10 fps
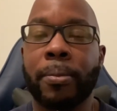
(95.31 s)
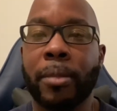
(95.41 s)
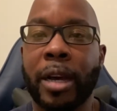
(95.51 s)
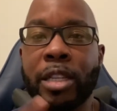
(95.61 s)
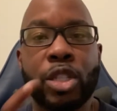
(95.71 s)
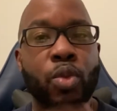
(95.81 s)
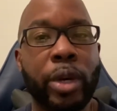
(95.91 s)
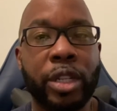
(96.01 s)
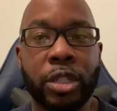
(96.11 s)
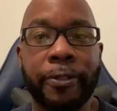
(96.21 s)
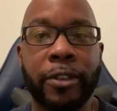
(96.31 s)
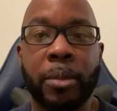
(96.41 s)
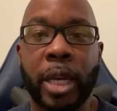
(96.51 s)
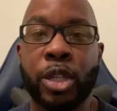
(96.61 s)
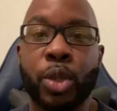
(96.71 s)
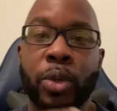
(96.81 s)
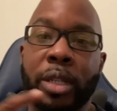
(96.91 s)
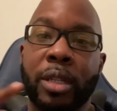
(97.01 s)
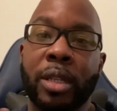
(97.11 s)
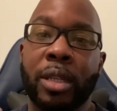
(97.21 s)
I switched from Android
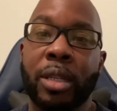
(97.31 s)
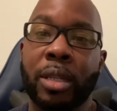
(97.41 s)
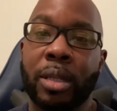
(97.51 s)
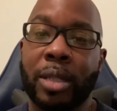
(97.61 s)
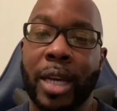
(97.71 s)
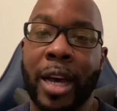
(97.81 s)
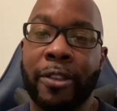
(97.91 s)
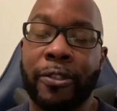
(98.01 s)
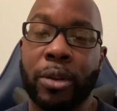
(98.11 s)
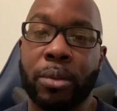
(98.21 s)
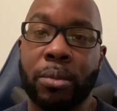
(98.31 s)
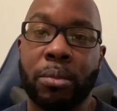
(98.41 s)
to iPhone,